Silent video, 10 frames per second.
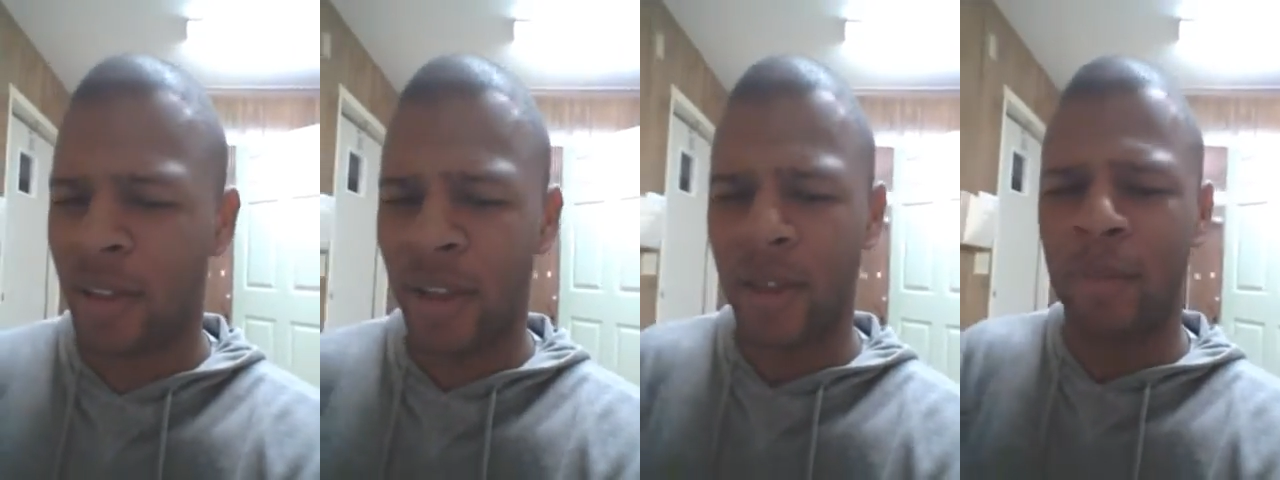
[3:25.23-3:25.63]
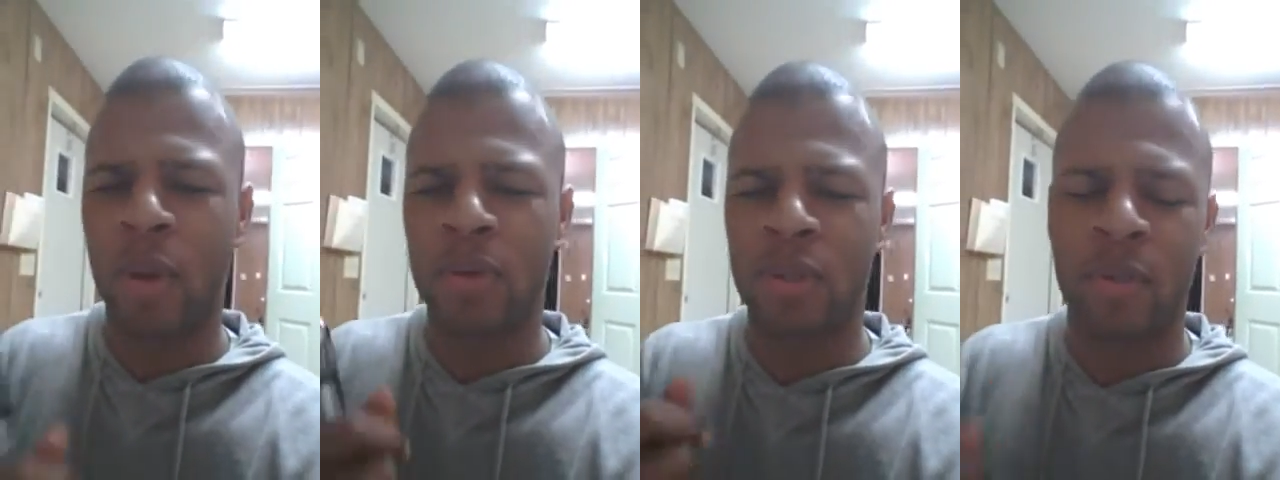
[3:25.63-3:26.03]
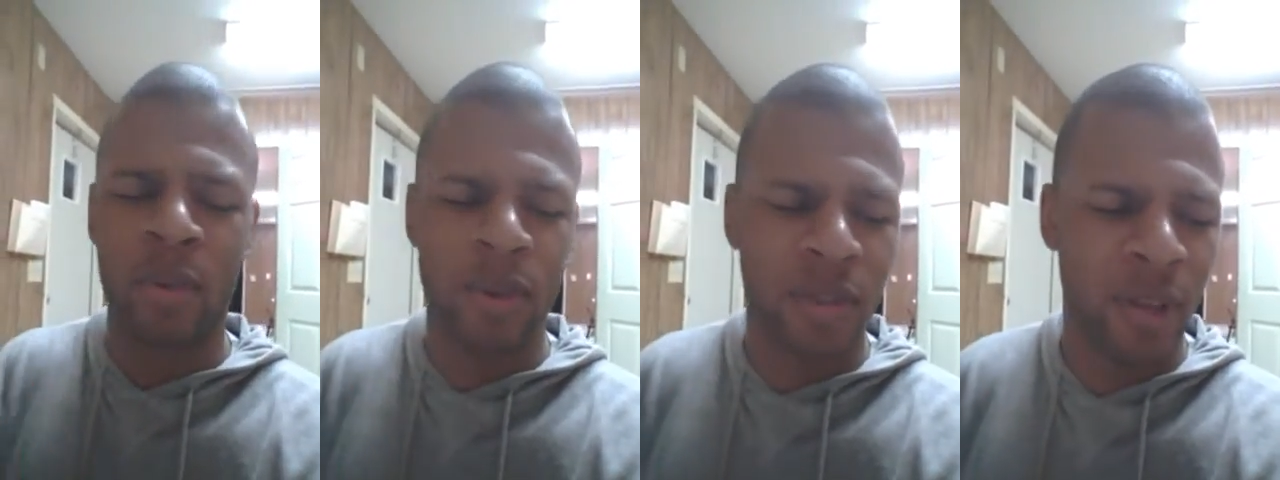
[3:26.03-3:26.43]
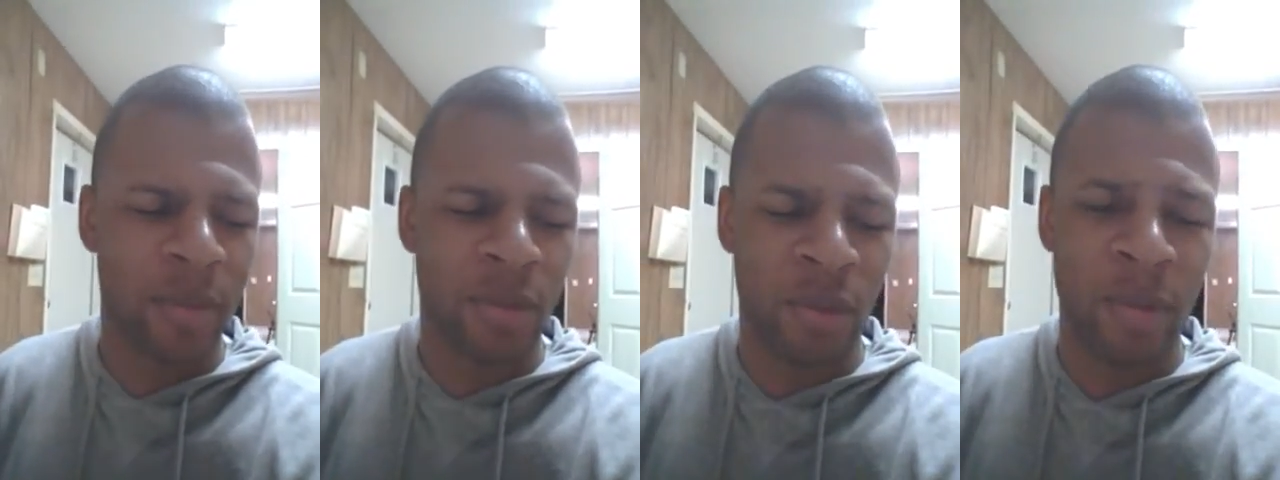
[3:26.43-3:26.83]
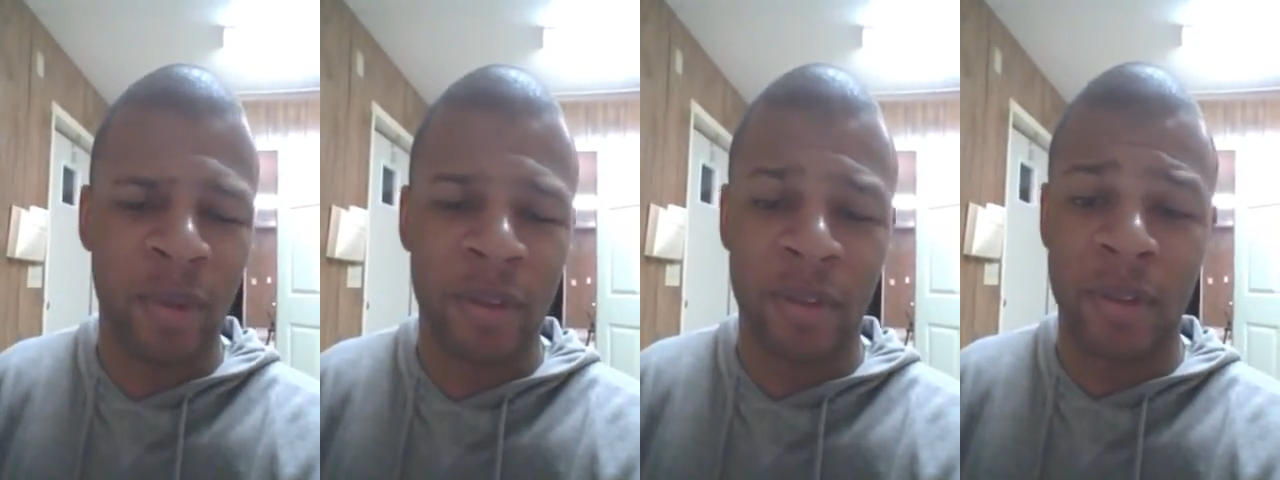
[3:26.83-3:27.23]
got the poster boards up
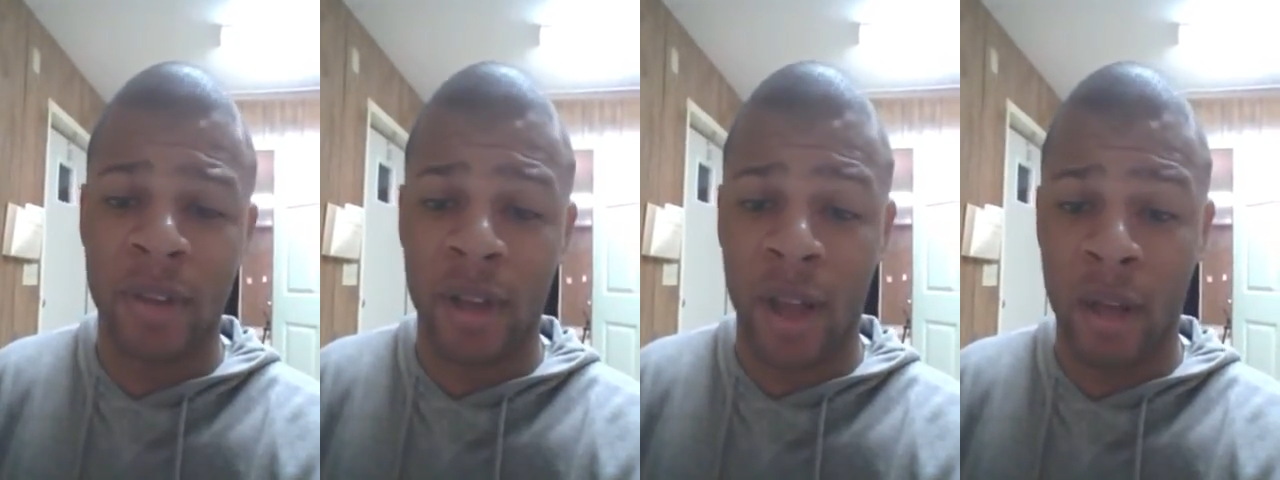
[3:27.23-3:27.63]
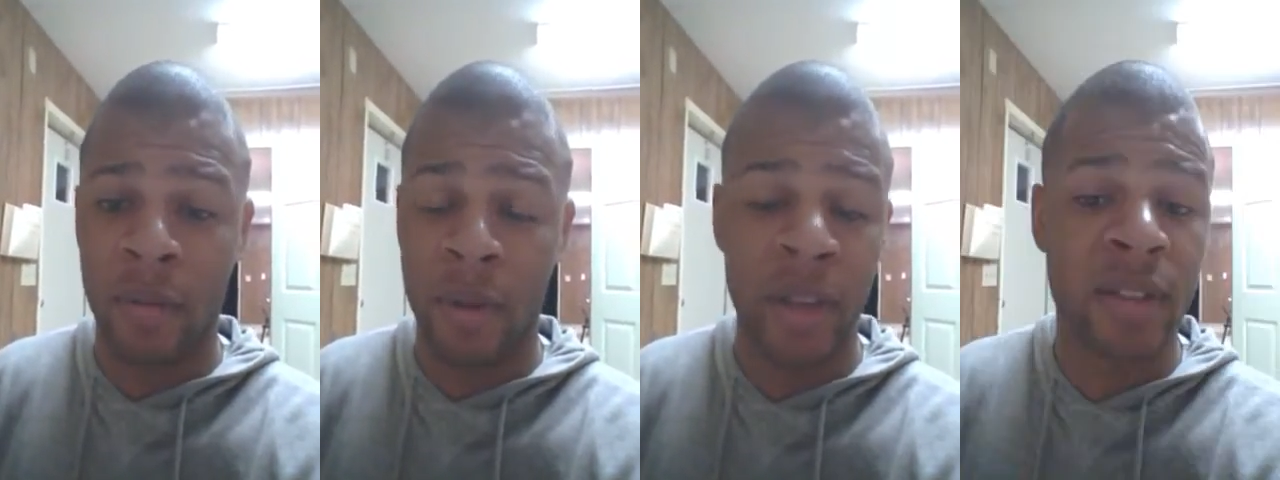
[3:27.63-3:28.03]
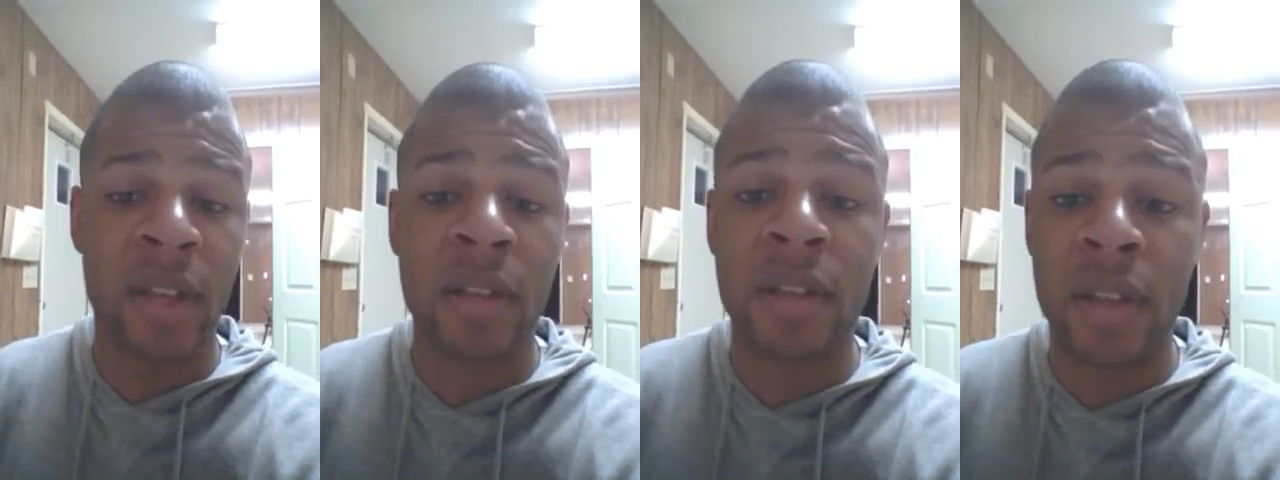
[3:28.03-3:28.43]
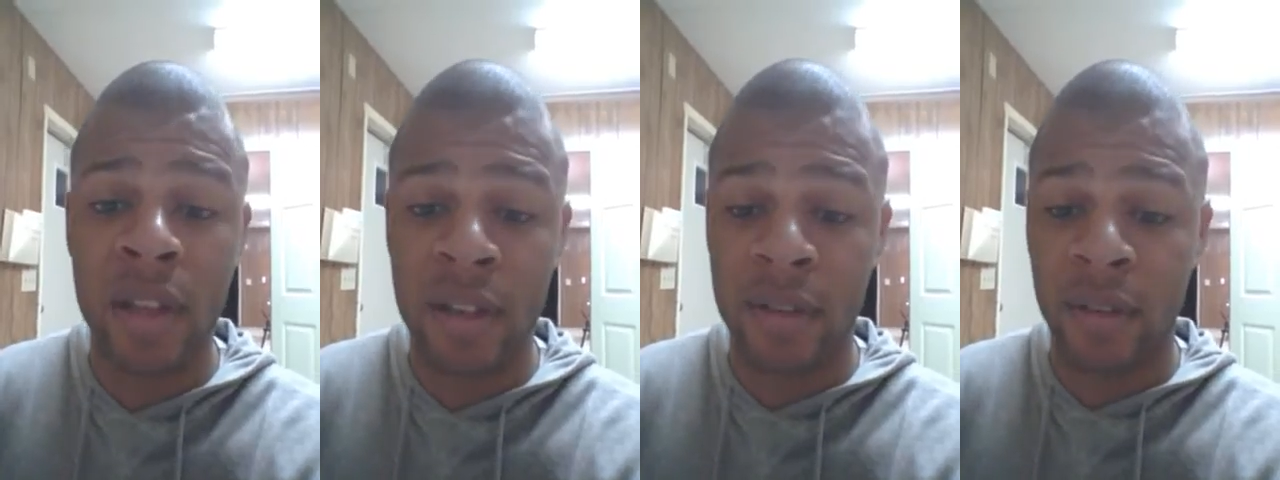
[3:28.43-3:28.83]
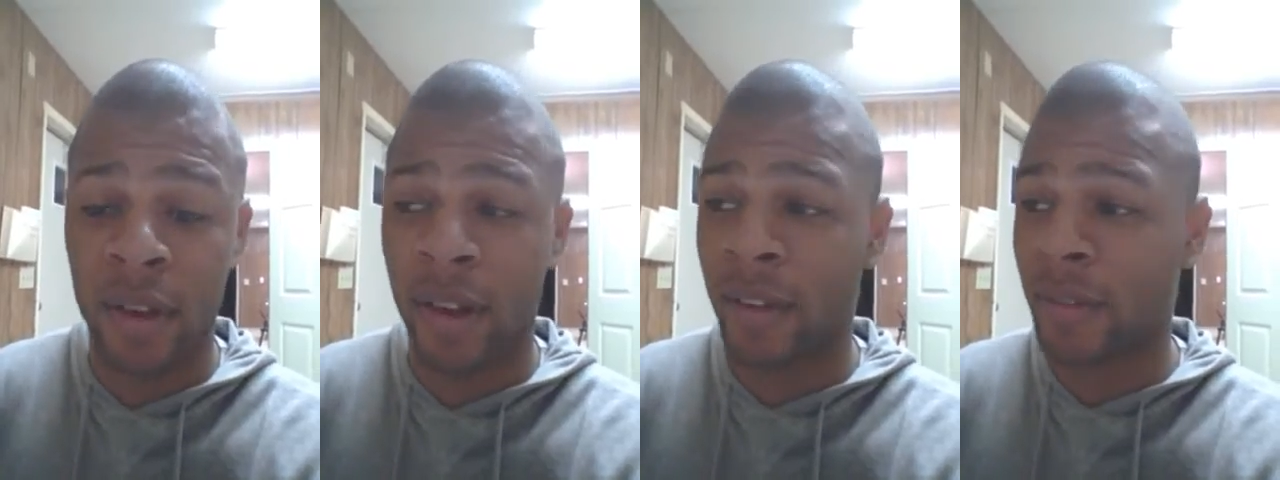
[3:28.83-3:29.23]
screaming how niggas ain't shit
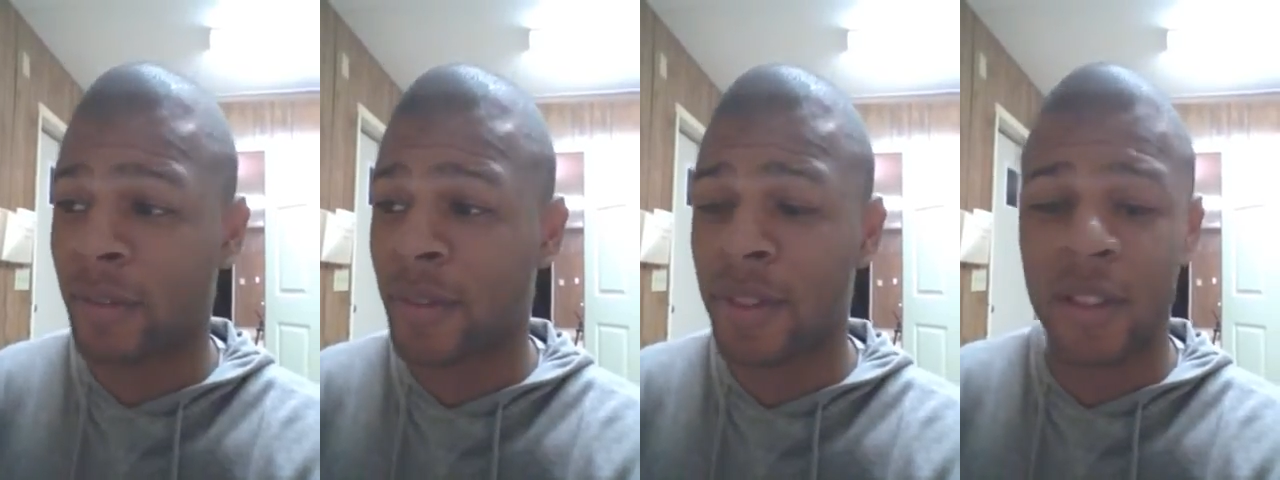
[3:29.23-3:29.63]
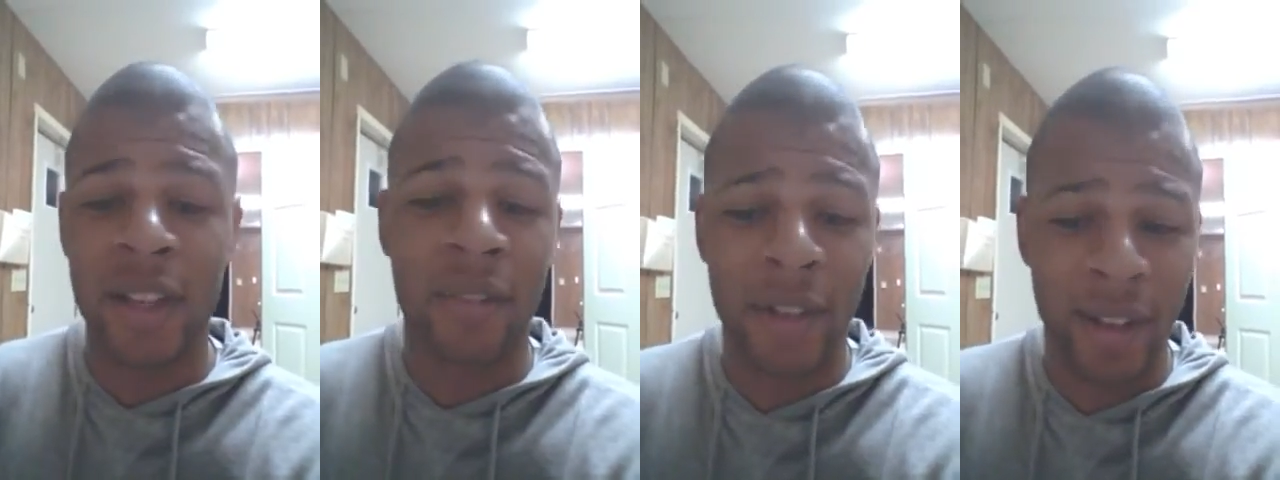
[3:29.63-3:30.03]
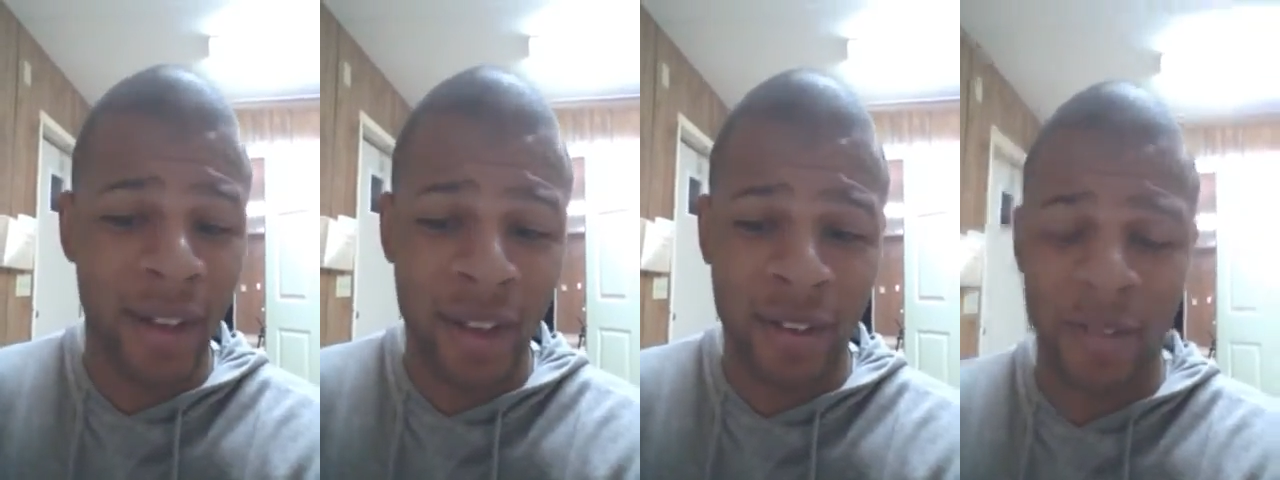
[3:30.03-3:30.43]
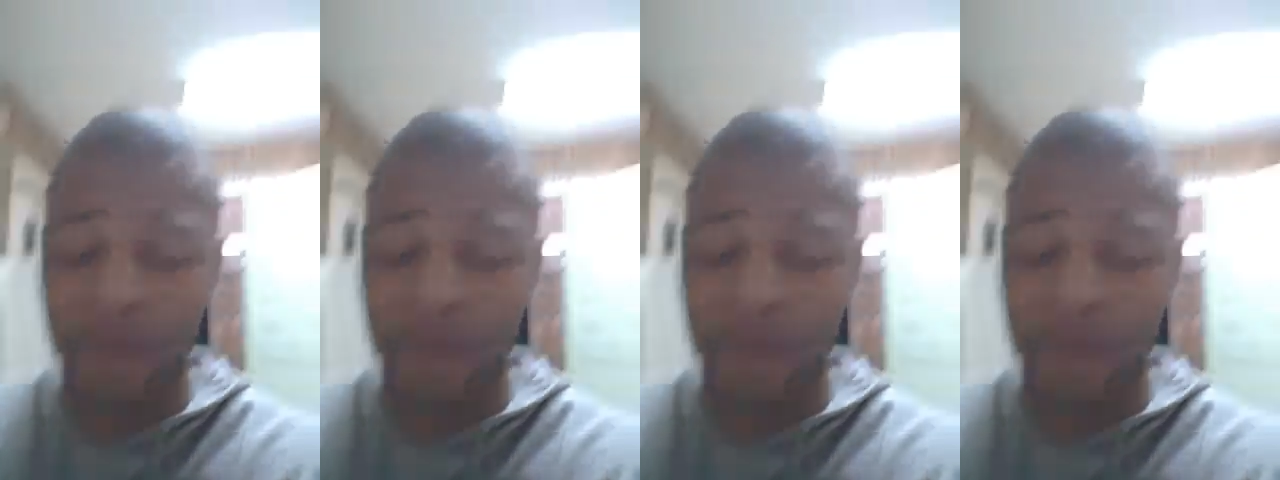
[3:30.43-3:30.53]
and stuff like that.